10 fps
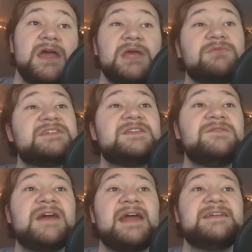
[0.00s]
It was the
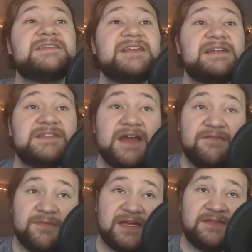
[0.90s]
United States
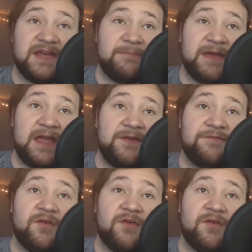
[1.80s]
government that paid